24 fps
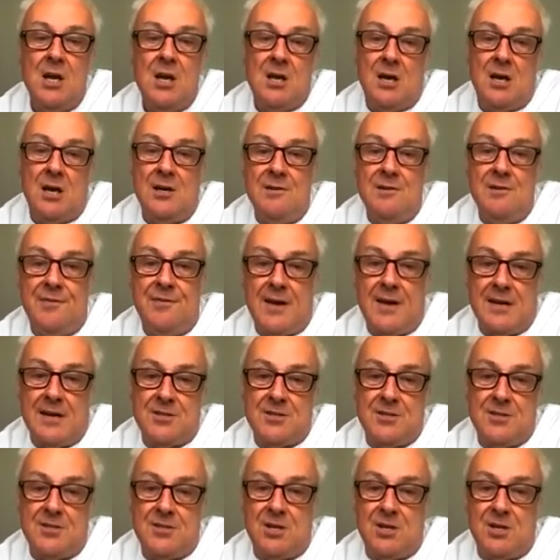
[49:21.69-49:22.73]
And in fact,
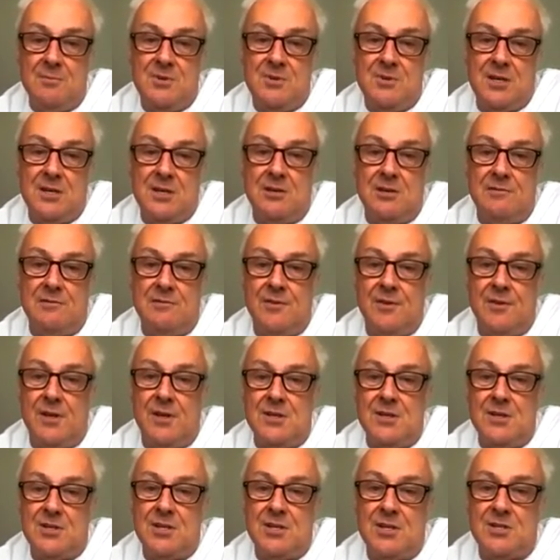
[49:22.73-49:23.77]
the time taken for
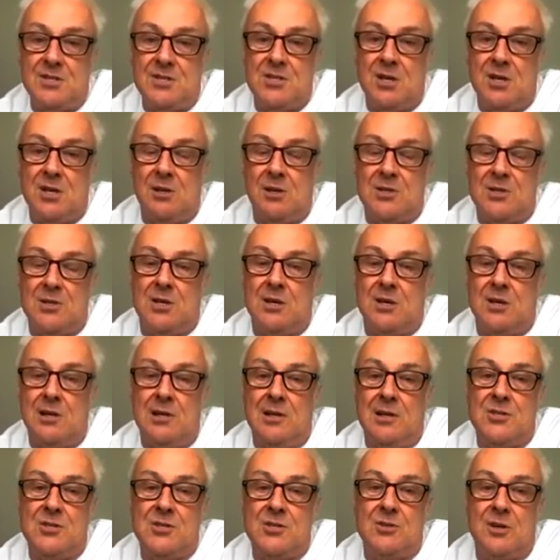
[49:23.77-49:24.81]
these are single cycle
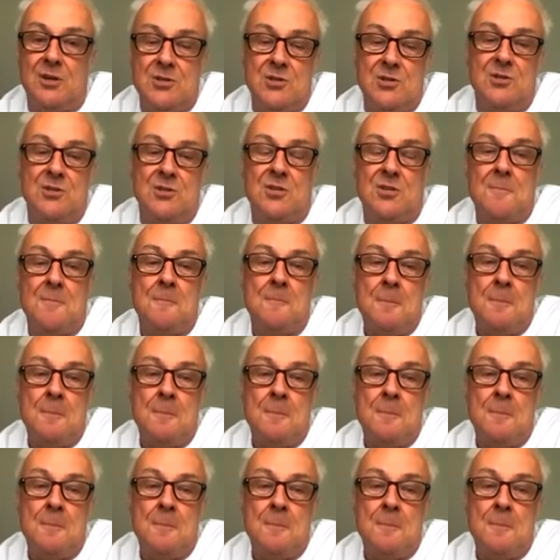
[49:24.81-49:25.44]
instructions.